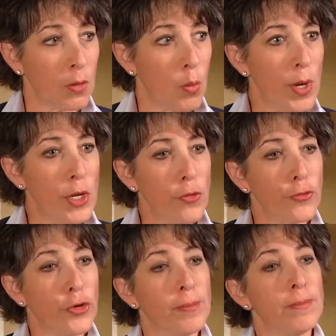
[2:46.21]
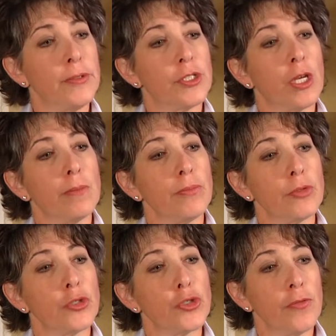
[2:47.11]
We know from some
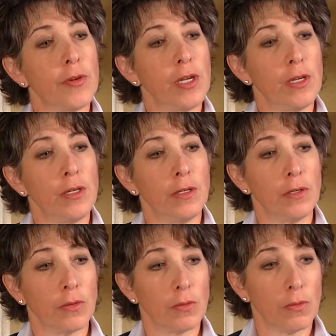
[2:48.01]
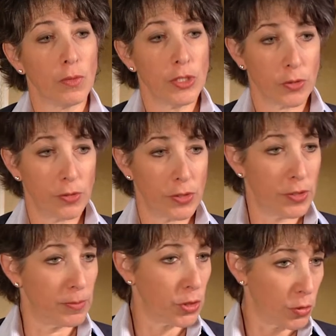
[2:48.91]
survey research,
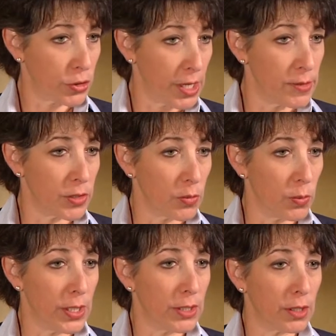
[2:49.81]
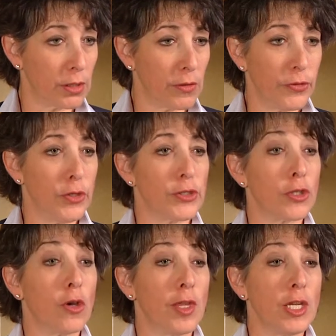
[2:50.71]
some social science that we conducted a few years
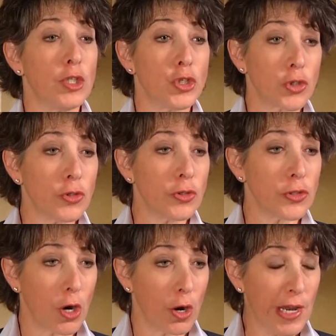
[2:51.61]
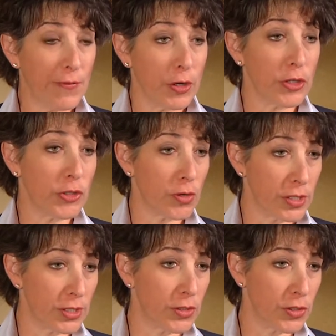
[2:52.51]
ago, that insurers are a very
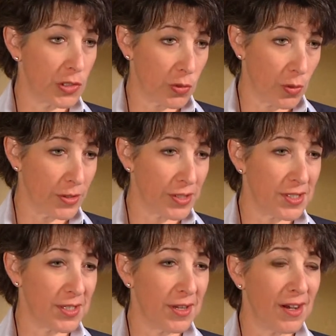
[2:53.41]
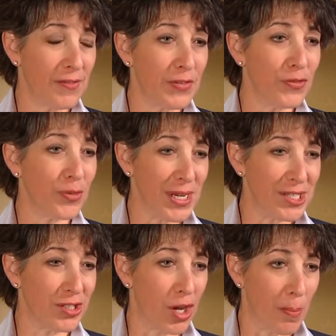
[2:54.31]
trusted source of
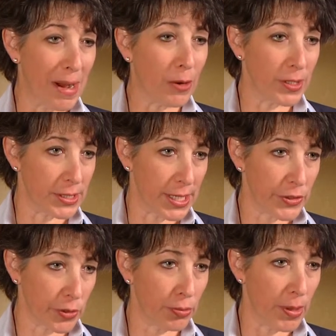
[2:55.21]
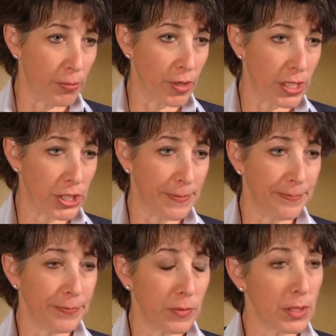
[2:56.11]
information about disaster
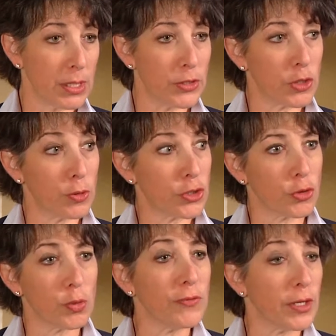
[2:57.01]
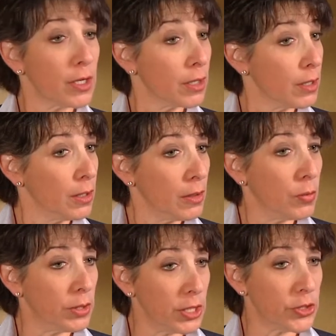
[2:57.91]
preparation. And so it's terrific
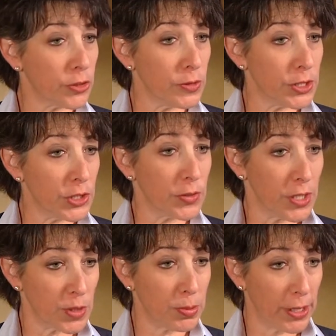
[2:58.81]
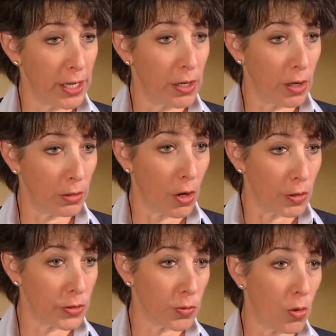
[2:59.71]
when the insurance industry does play a
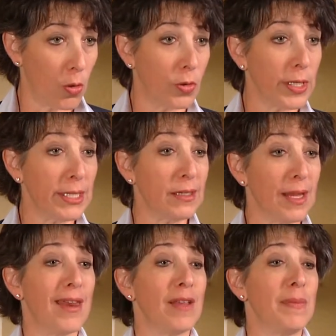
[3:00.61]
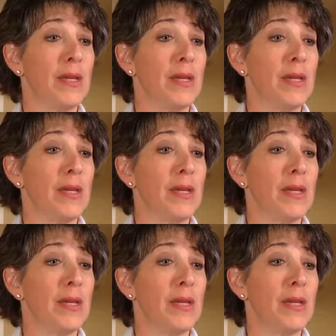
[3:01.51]
large role in getting